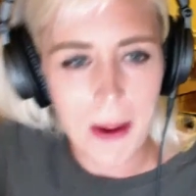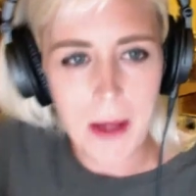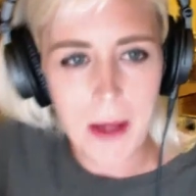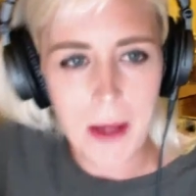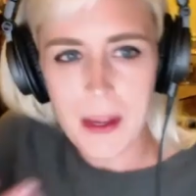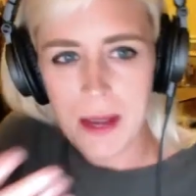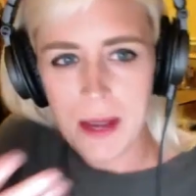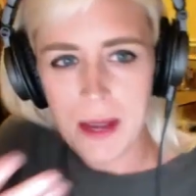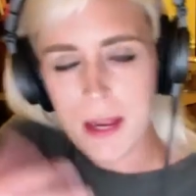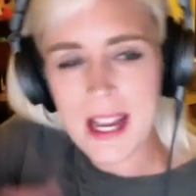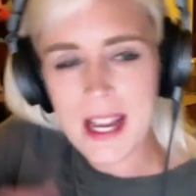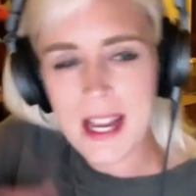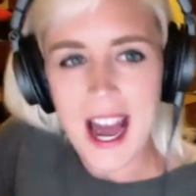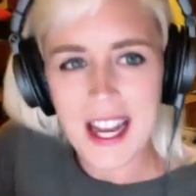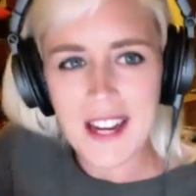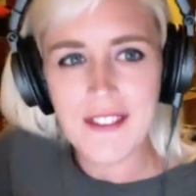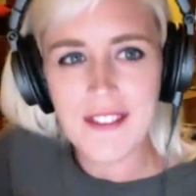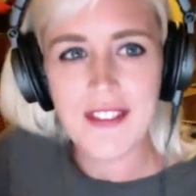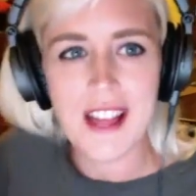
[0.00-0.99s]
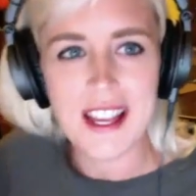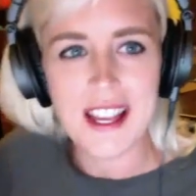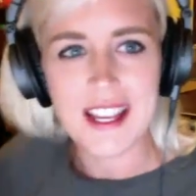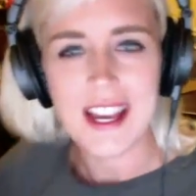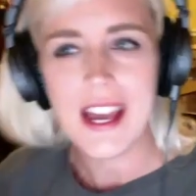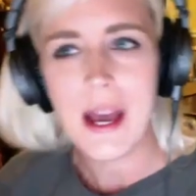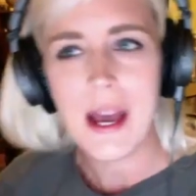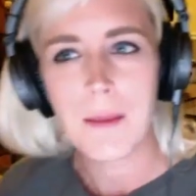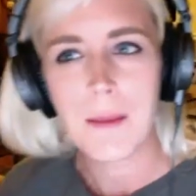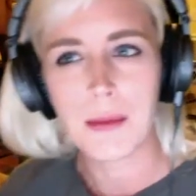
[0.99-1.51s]
We kind of like
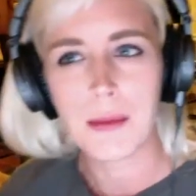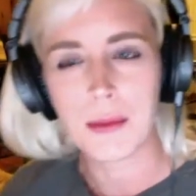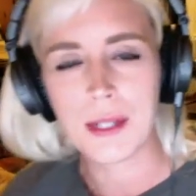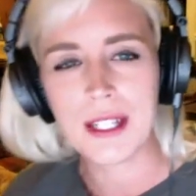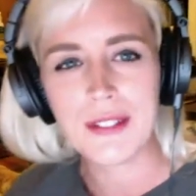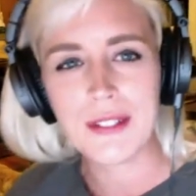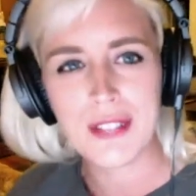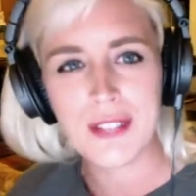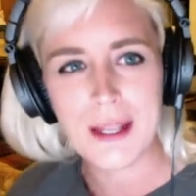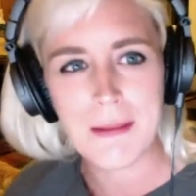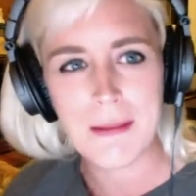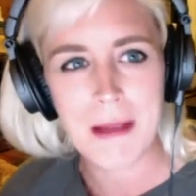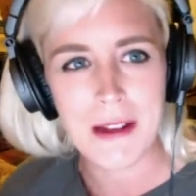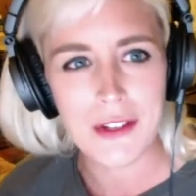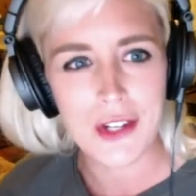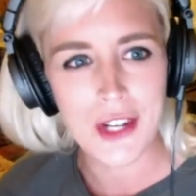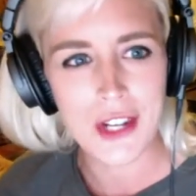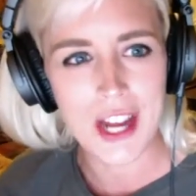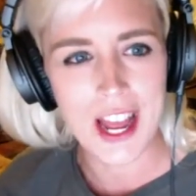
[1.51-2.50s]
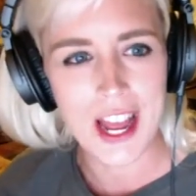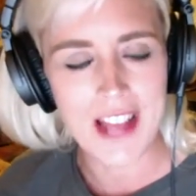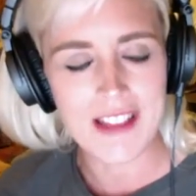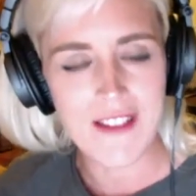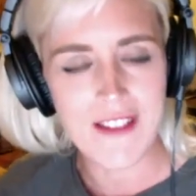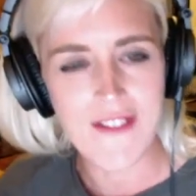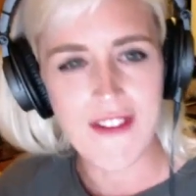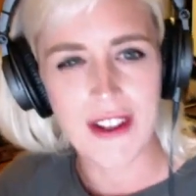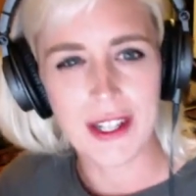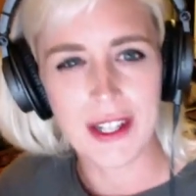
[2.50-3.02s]
briefly mentioned it at the
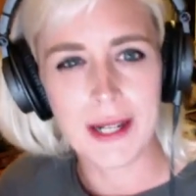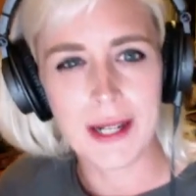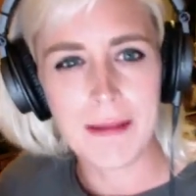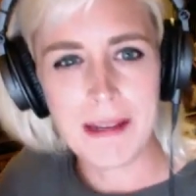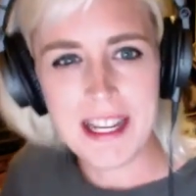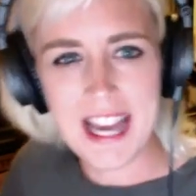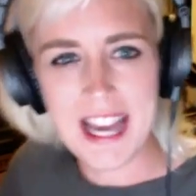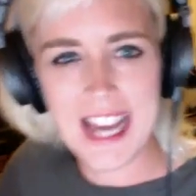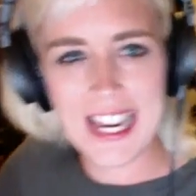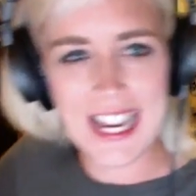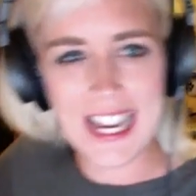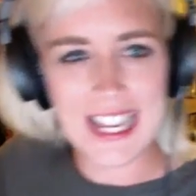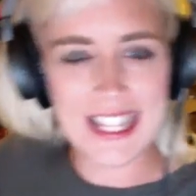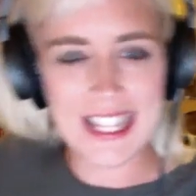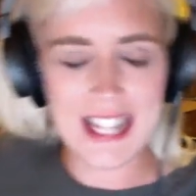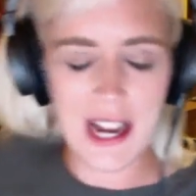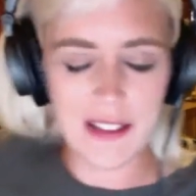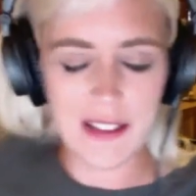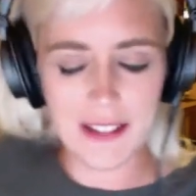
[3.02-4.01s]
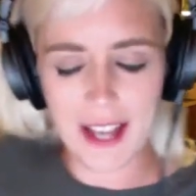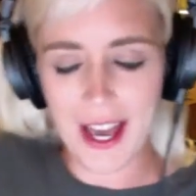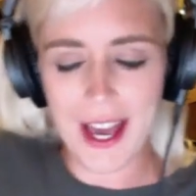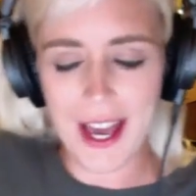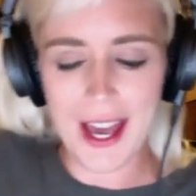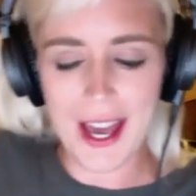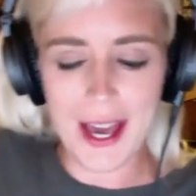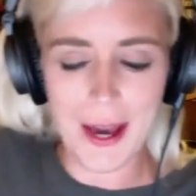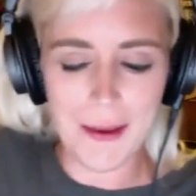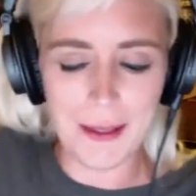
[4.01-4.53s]
very beginning, and then I was like,
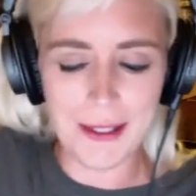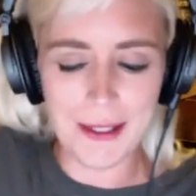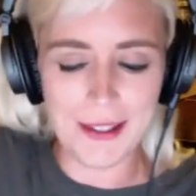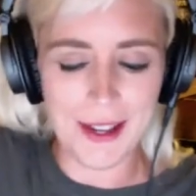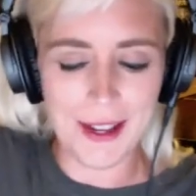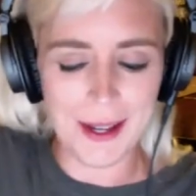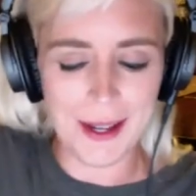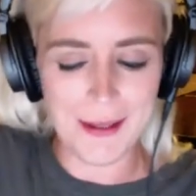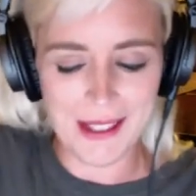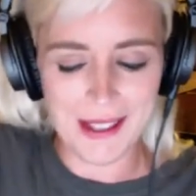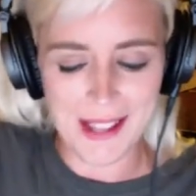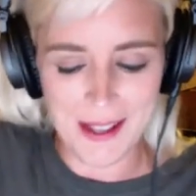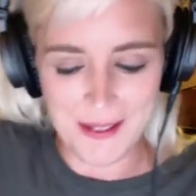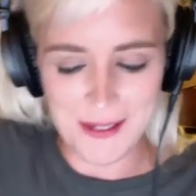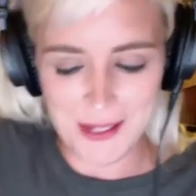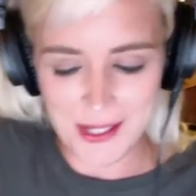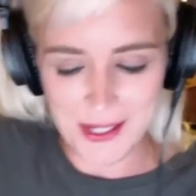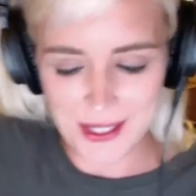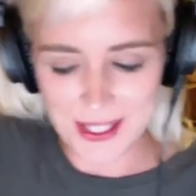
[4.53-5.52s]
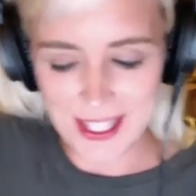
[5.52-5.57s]
we'll talk about that more later.